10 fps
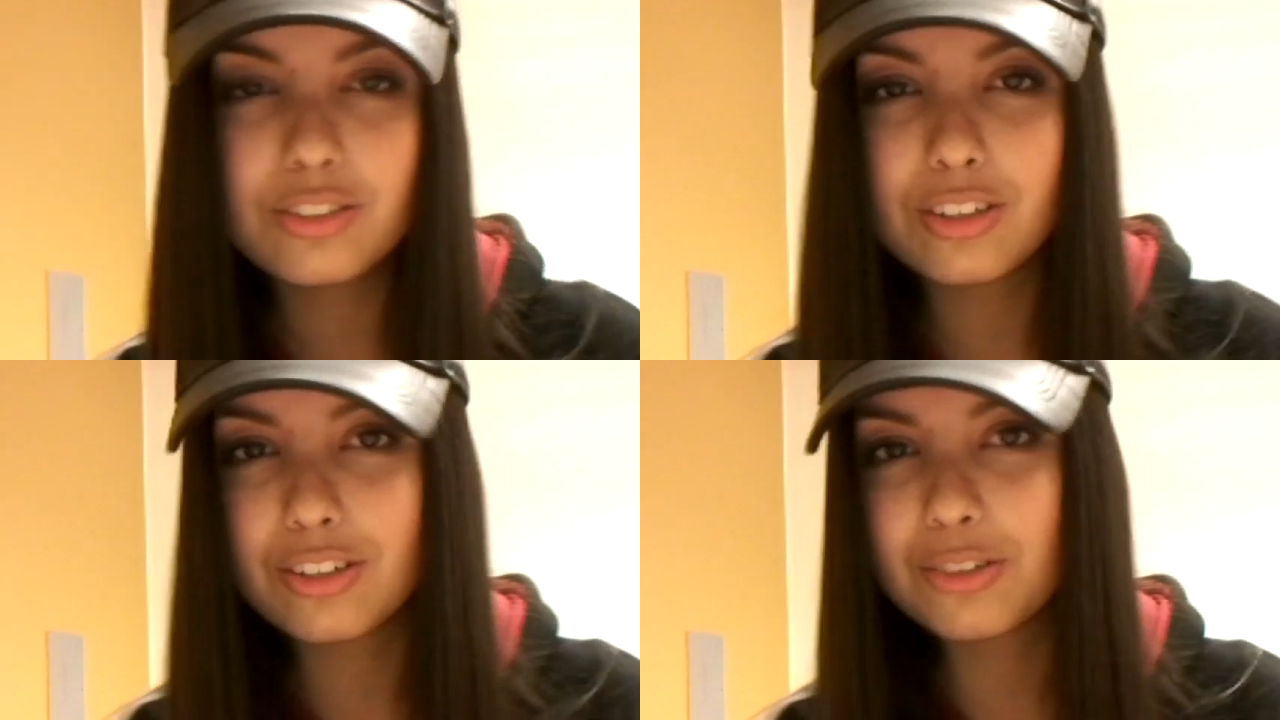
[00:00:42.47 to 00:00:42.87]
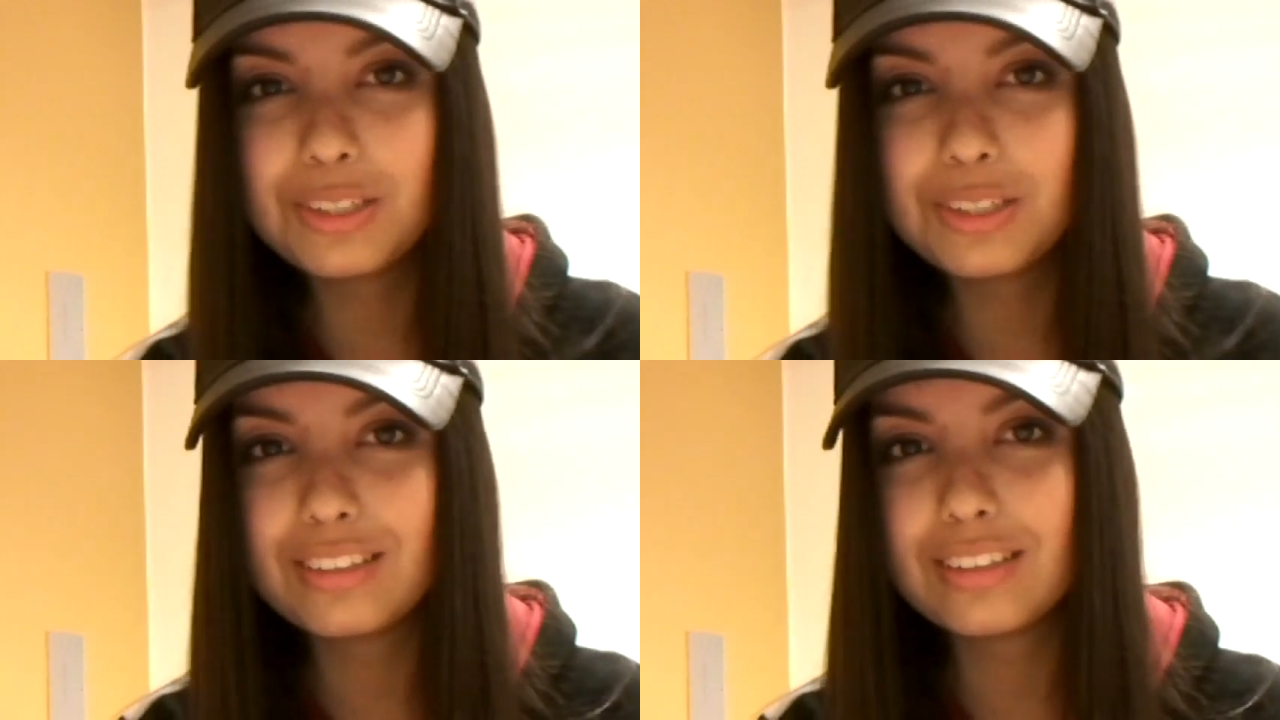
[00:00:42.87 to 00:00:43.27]
talk
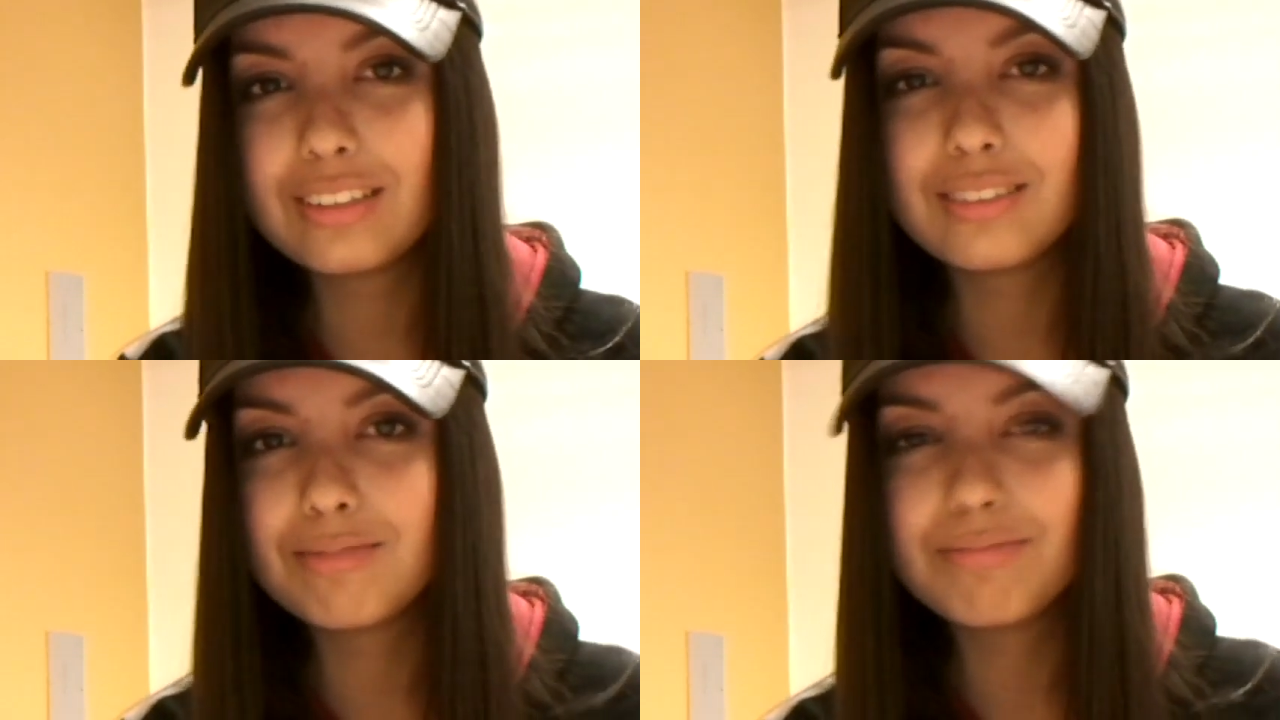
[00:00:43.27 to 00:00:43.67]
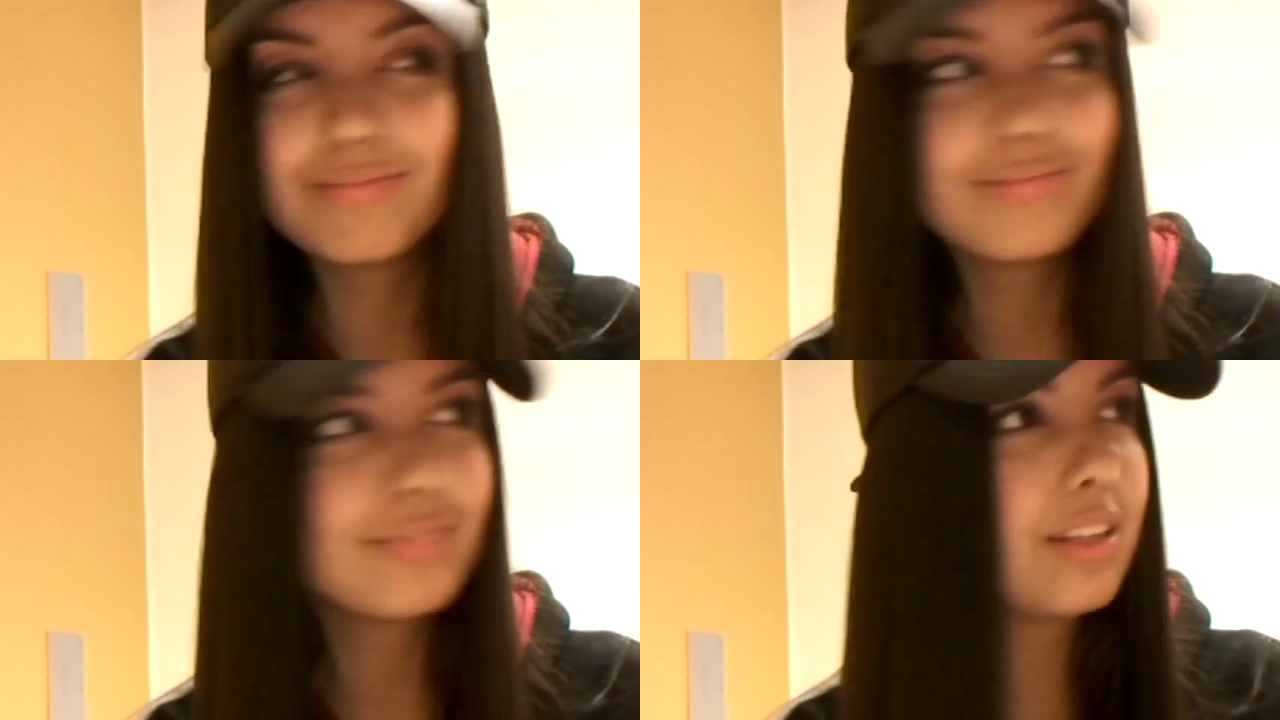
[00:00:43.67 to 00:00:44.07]
with
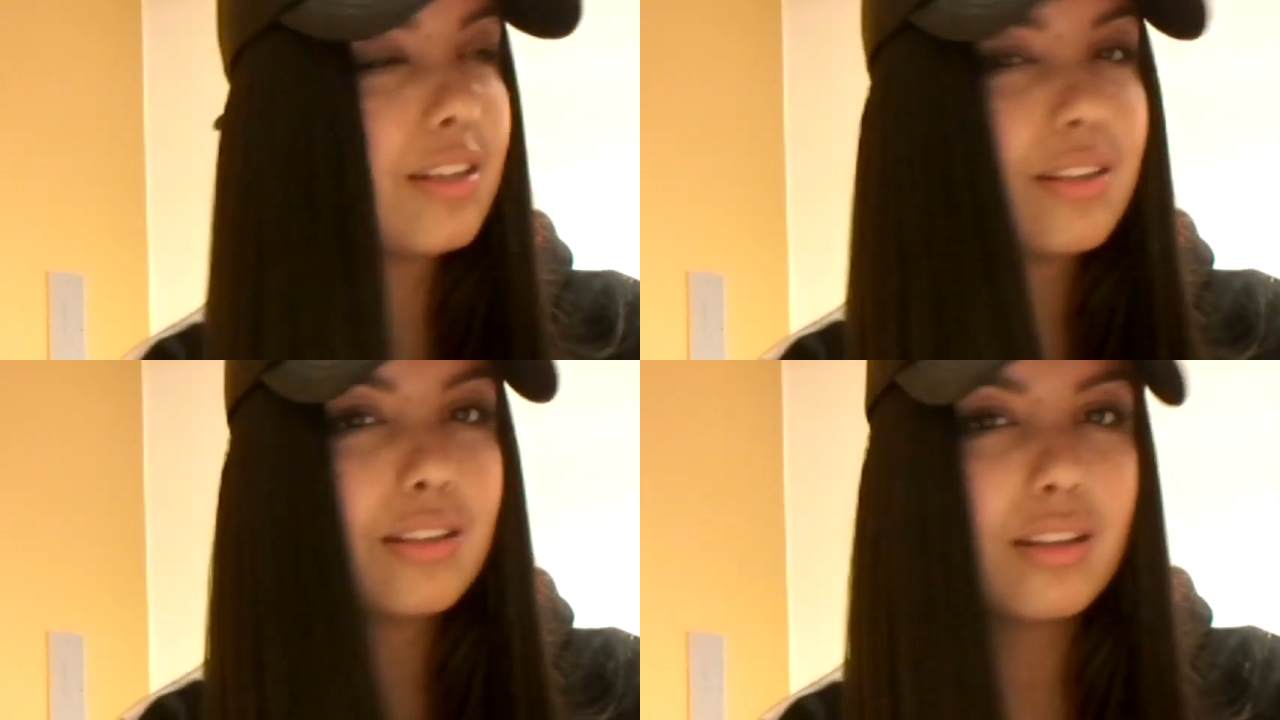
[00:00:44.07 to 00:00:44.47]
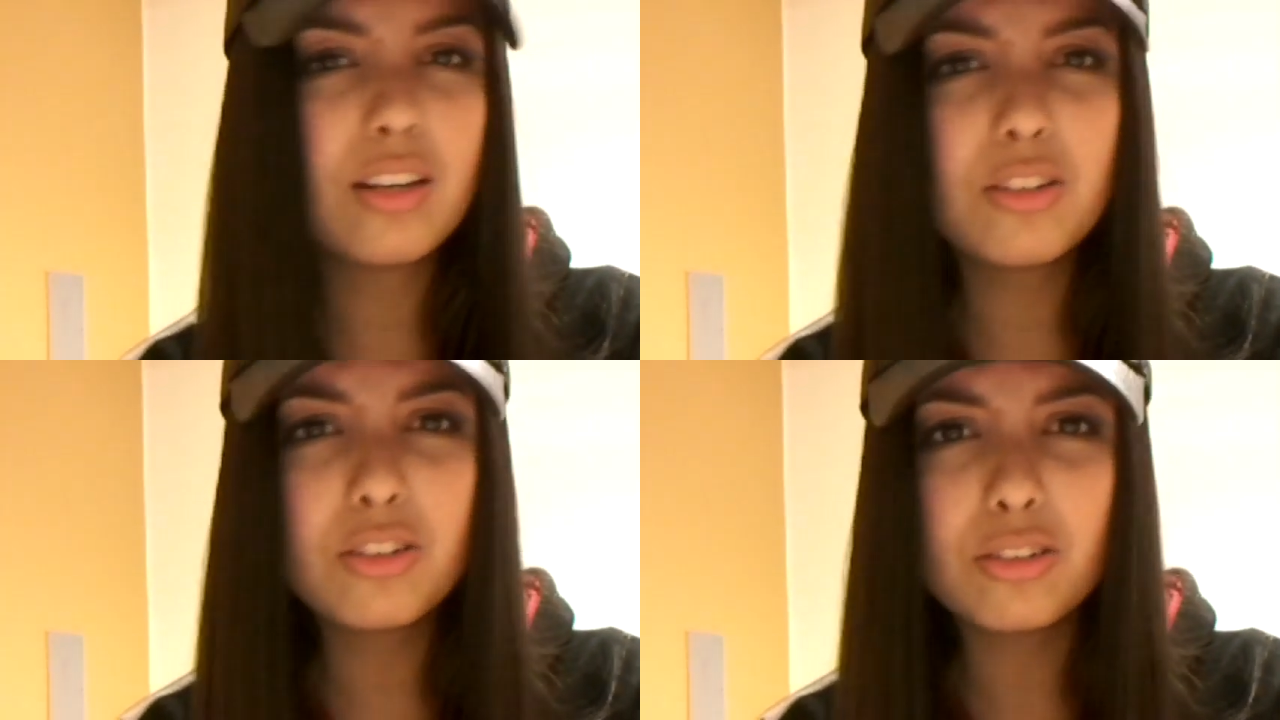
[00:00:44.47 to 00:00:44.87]

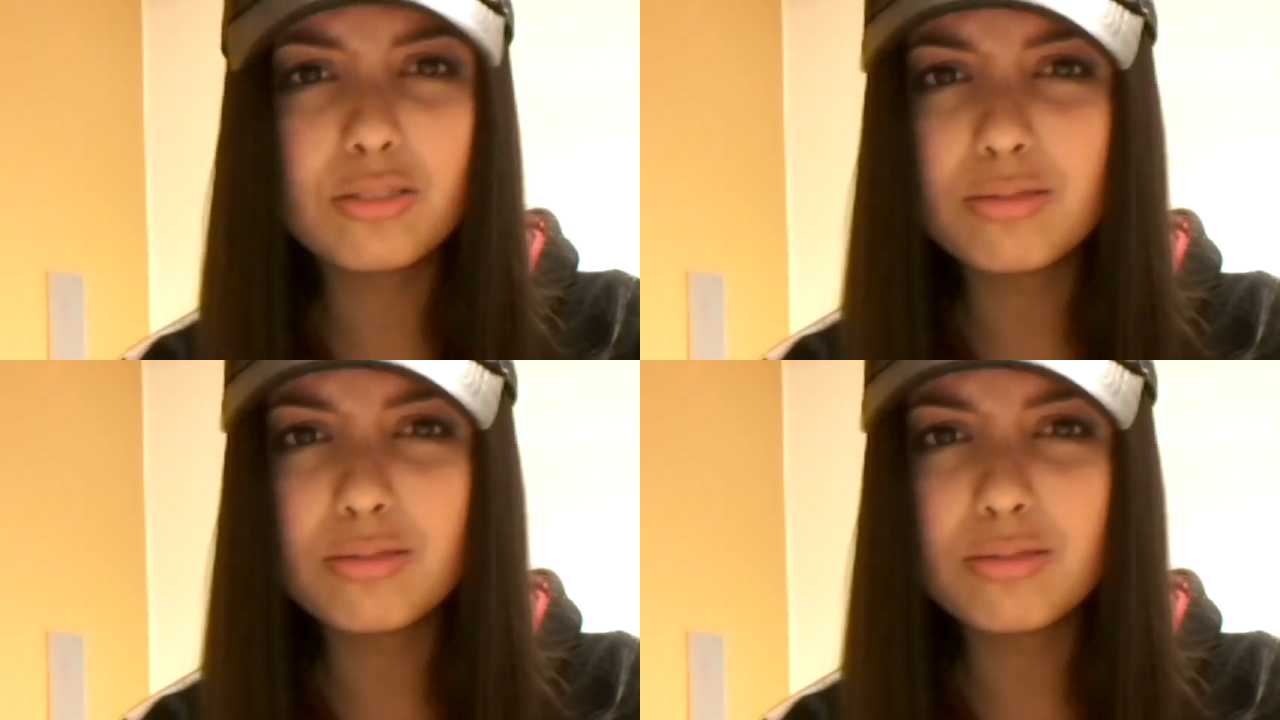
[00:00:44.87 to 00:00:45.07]
the, I don't know,